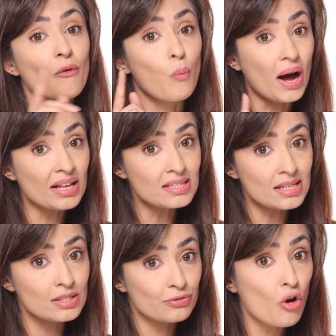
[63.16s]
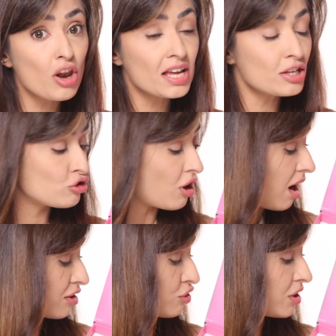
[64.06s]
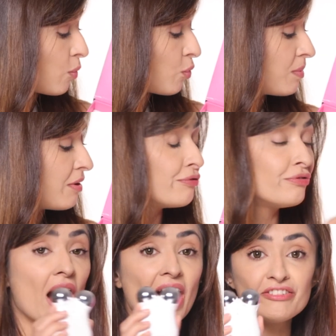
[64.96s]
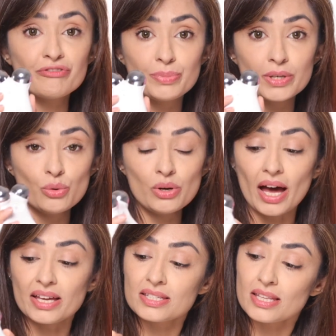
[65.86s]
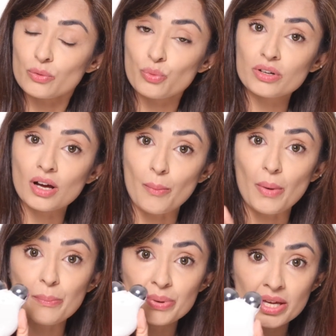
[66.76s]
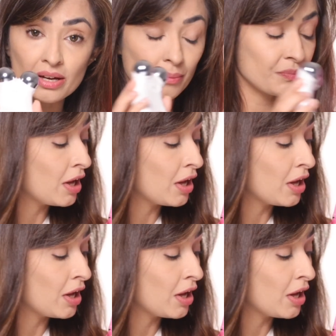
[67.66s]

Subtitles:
Once it's fully charged, there would be 5 blue lights that would come up here.